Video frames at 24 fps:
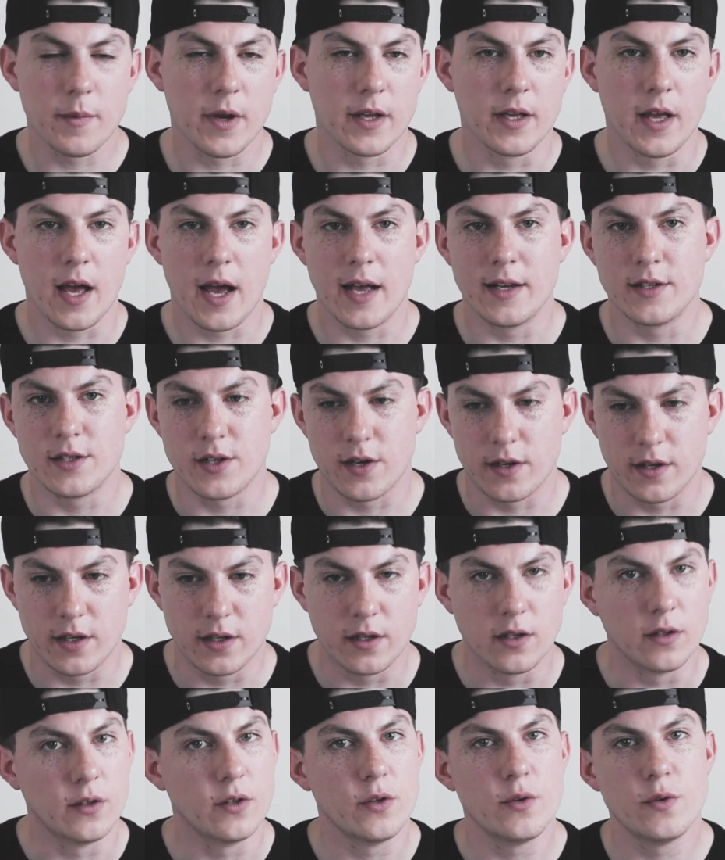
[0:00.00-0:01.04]
I started
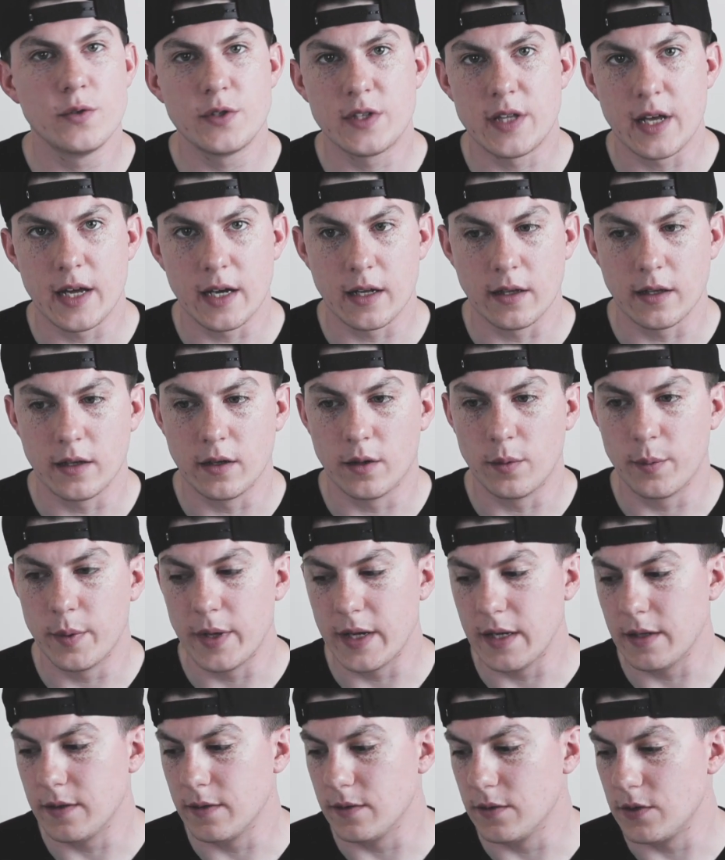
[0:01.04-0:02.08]
to lose that a little
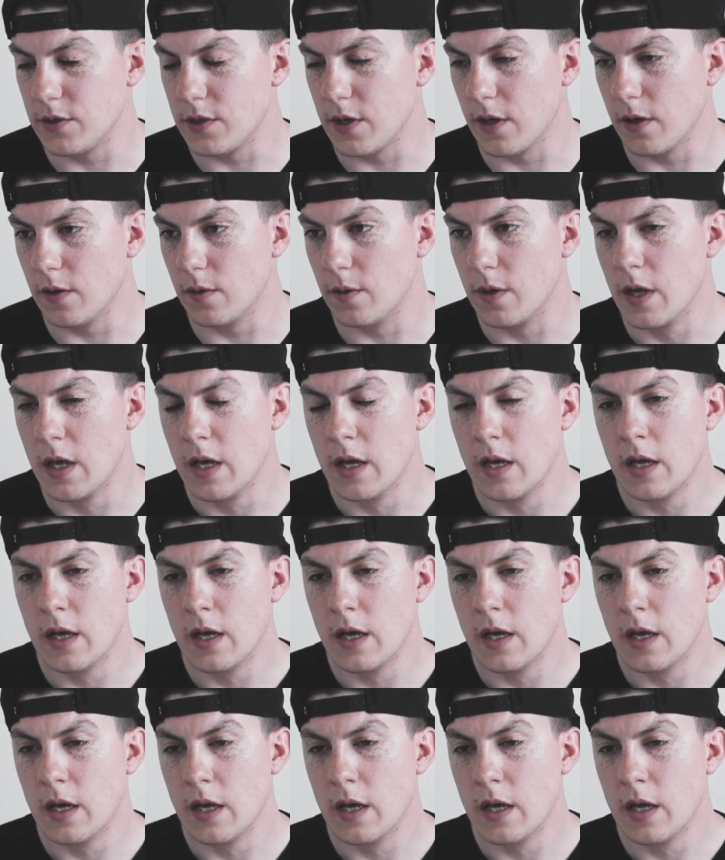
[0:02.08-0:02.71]
bit. And so